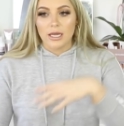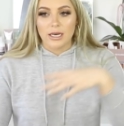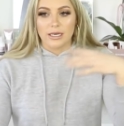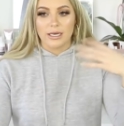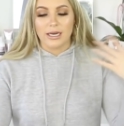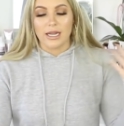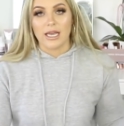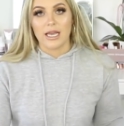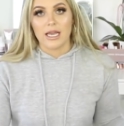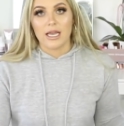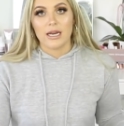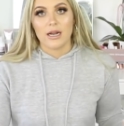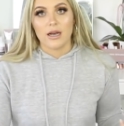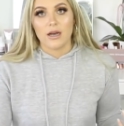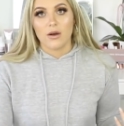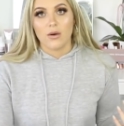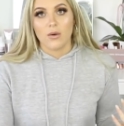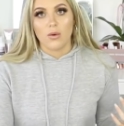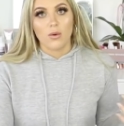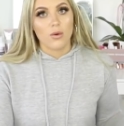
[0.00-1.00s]
need
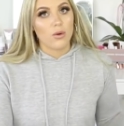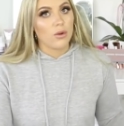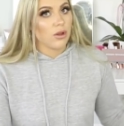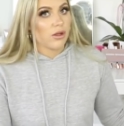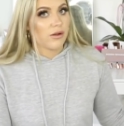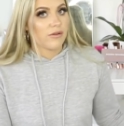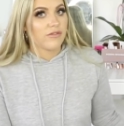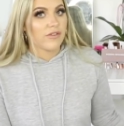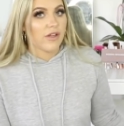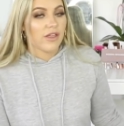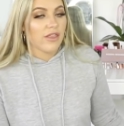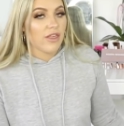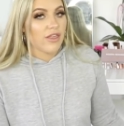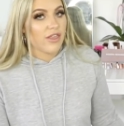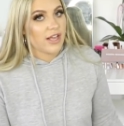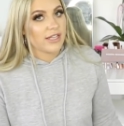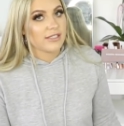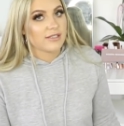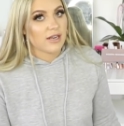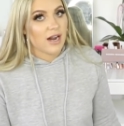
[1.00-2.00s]
all of the
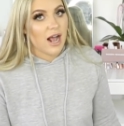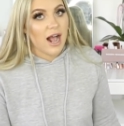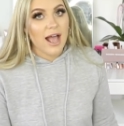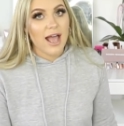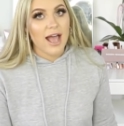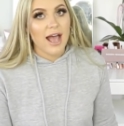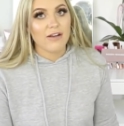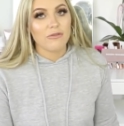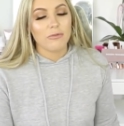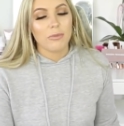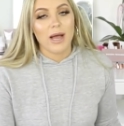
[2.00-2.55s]
things that I have,